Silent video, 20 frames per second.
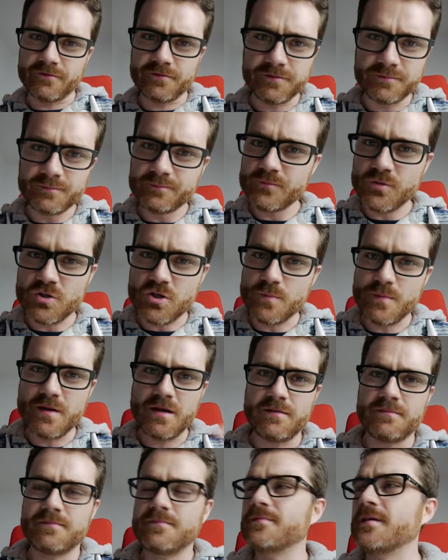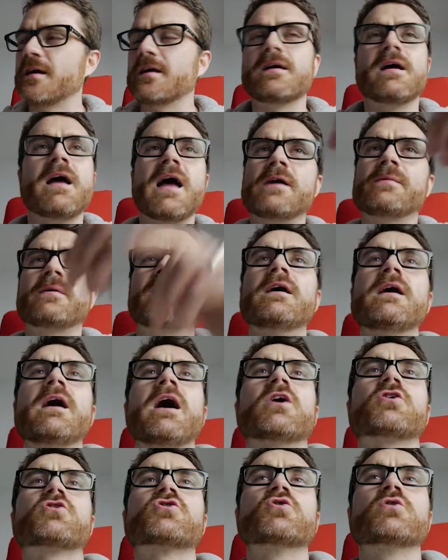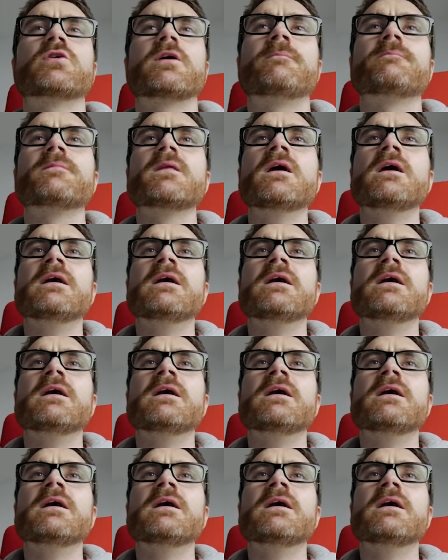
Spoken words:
of zoomy thing. Anyway, I'll show you.